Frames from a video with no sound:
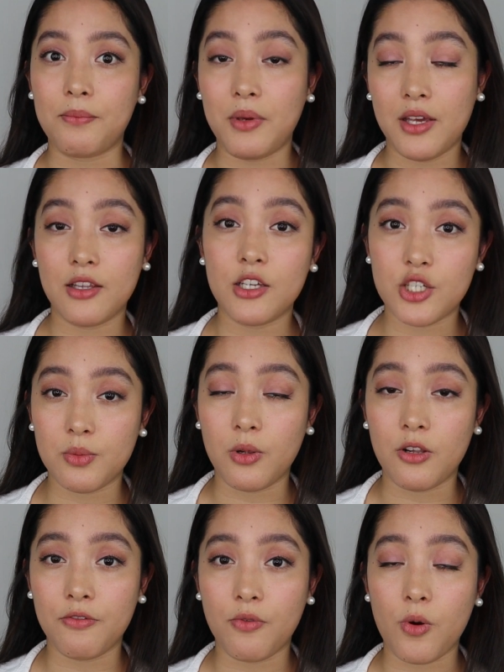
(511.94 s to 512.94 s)
be
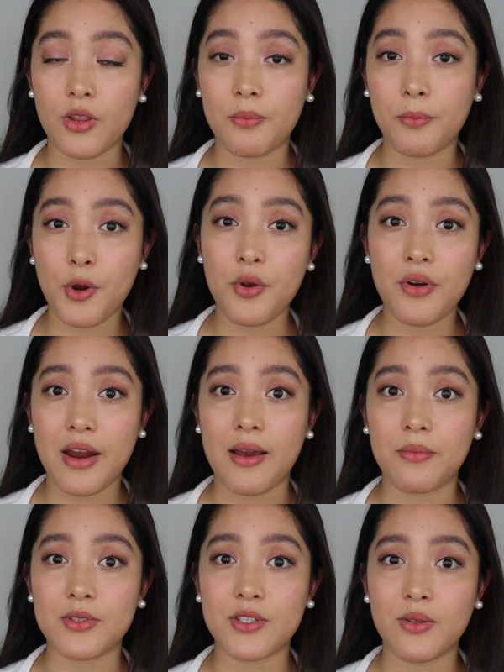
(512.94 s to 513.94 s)
eligible for the program.